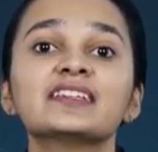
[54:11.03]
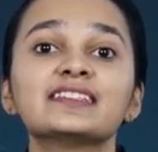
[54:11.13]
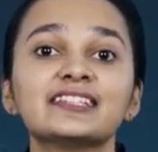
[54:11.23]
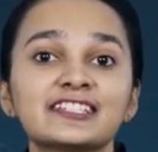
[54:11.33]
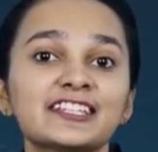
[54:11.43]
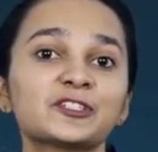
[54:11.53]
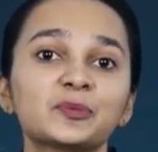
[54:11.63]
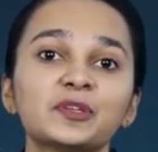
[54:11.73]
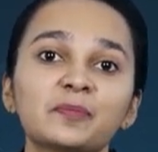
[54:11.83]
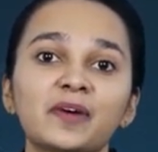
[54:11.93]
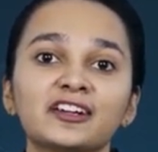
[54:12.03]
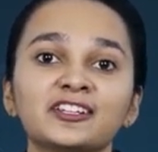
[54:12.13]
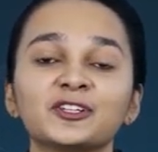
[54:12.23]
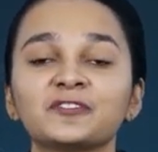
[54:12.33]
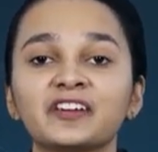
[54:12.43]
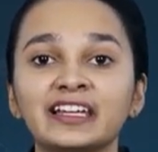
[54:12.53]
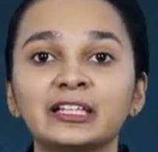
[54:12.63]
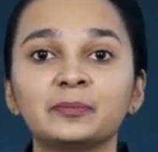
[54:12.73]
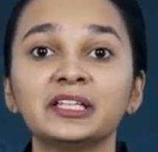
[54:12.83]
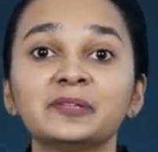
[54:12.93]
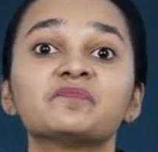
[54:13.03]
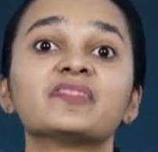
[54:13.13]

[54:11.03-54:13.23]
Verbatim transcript: ceasing to be a partner of LLP